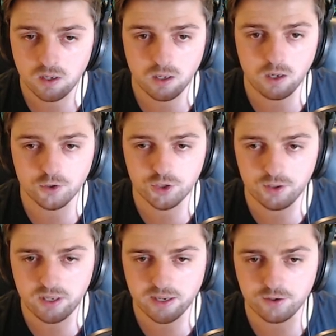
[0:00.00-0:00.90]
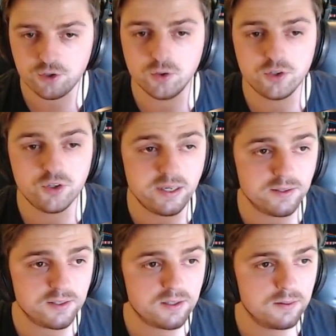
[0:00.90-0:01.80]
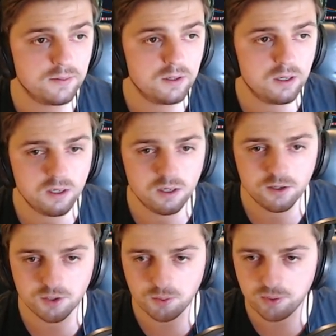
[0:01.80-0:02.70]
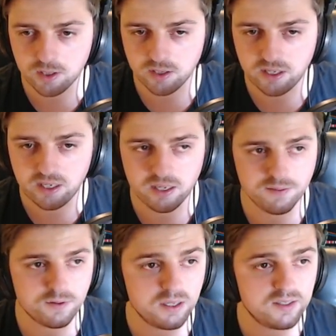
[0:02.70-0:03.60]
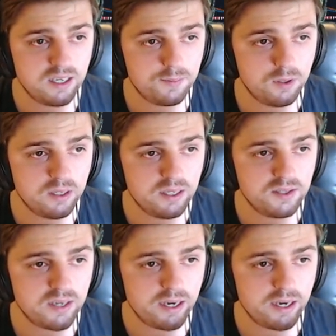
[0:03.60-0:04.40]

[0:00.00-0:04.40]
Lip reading: I'll show you how to draw trends. So what we got here, for an example, is a